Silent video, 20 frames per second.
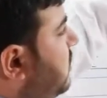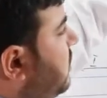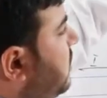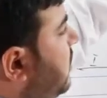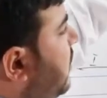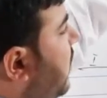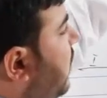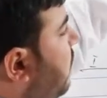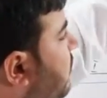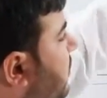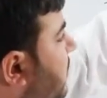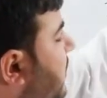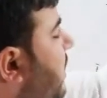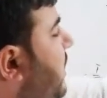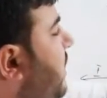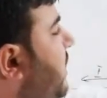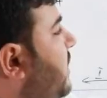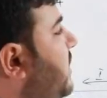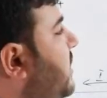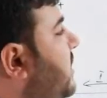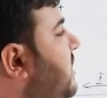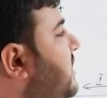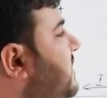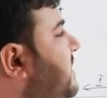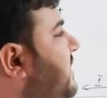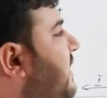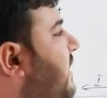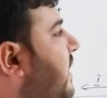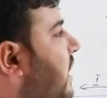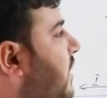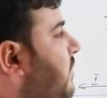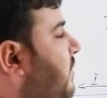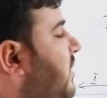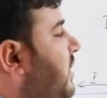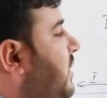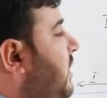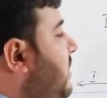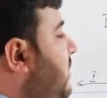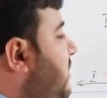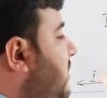now here in this graph,
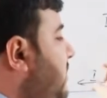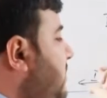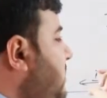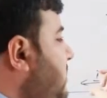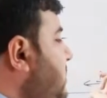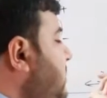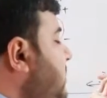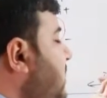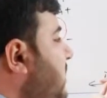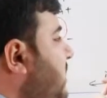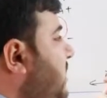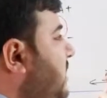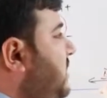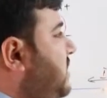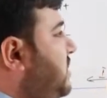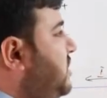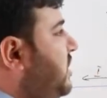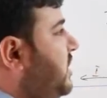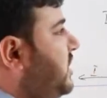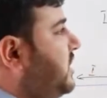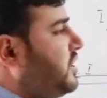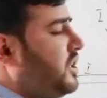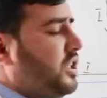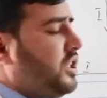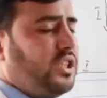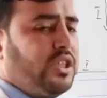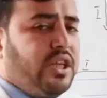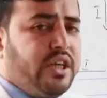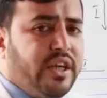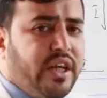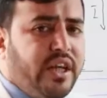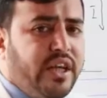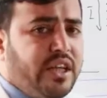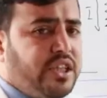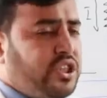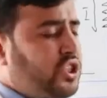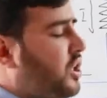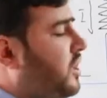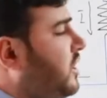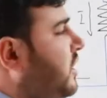this change in the
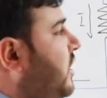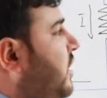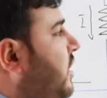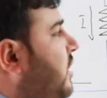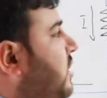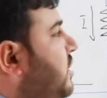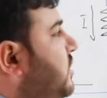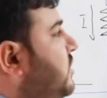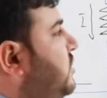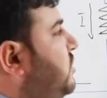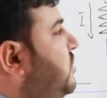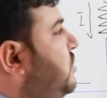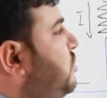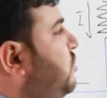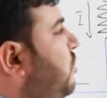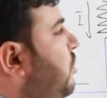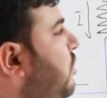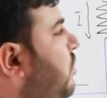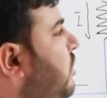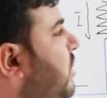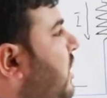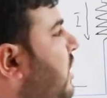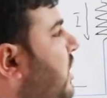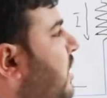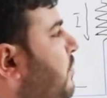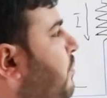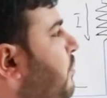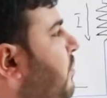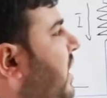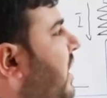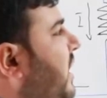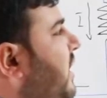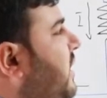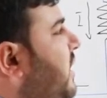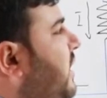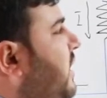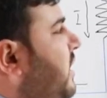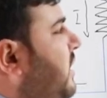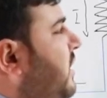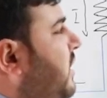direction is shown by
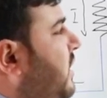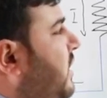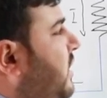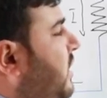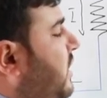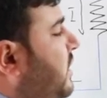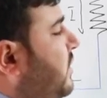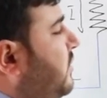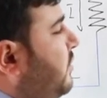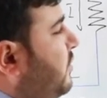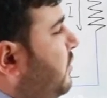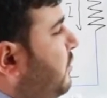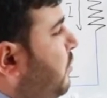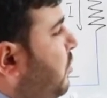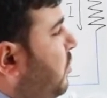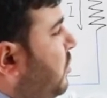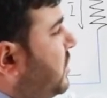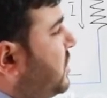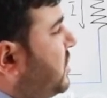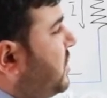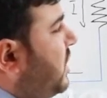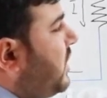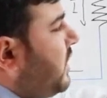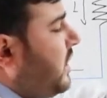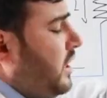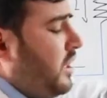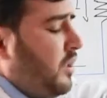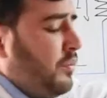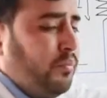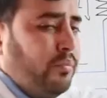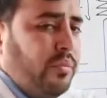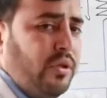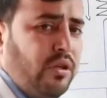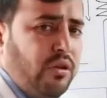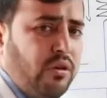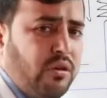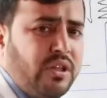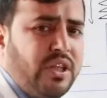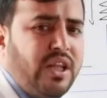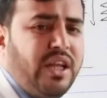the portion
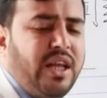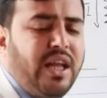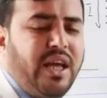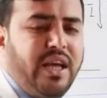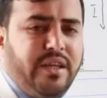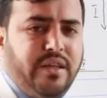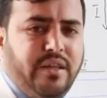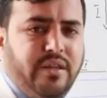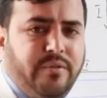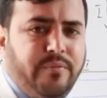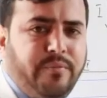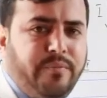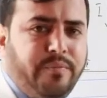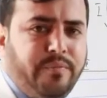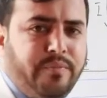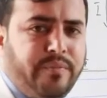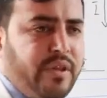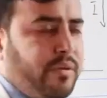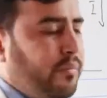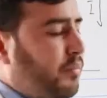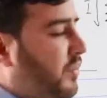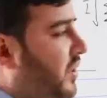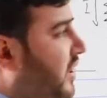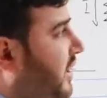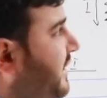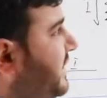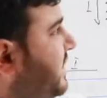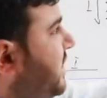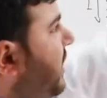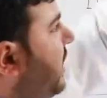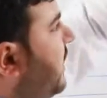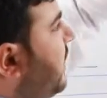below the line. Means